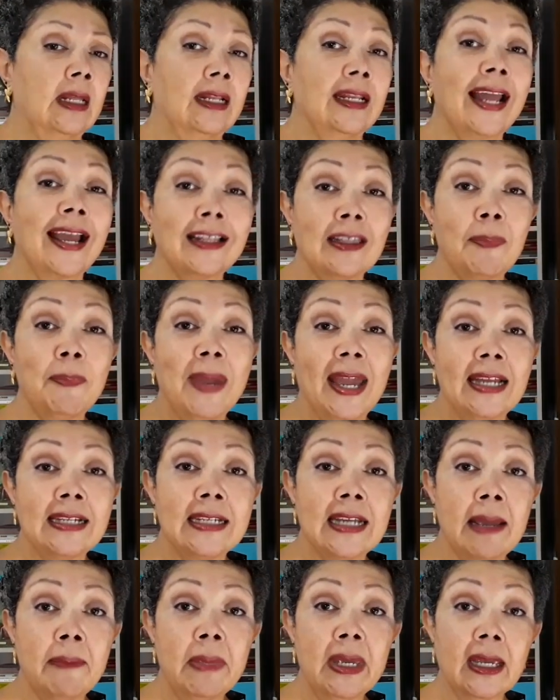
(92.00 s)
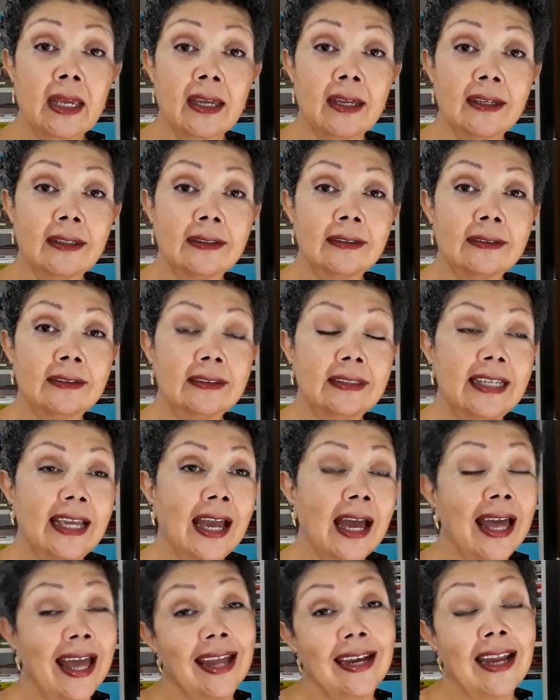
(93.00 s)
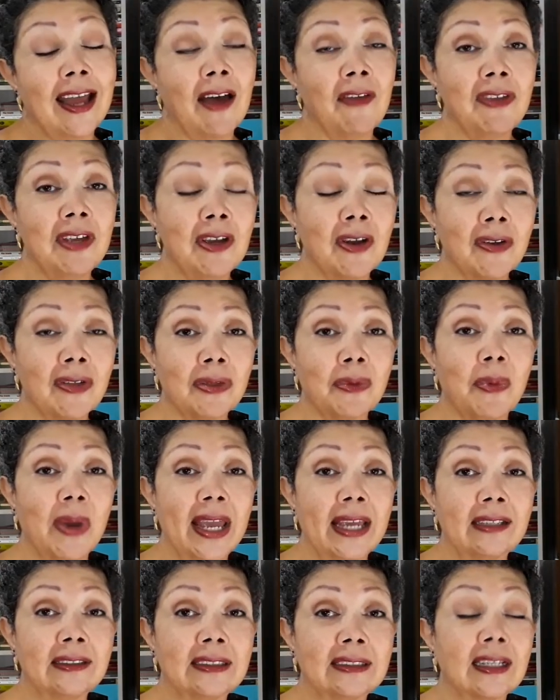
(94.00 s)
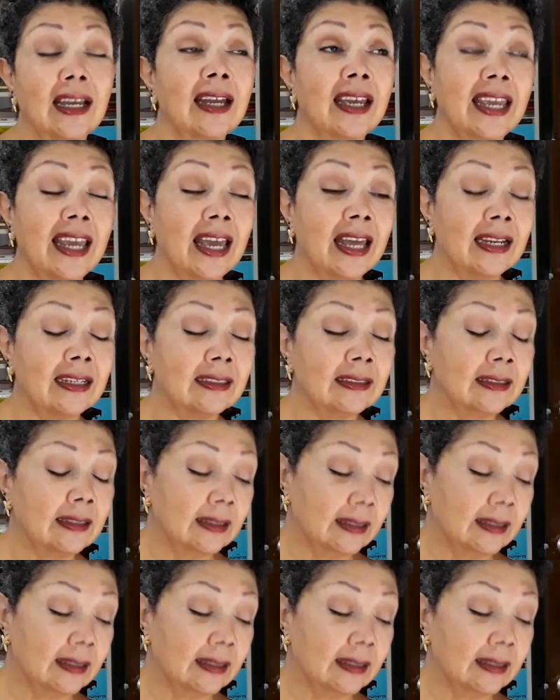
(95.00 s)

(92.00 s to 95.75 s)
Like the pandemic, yeah, and now the earthquakes again.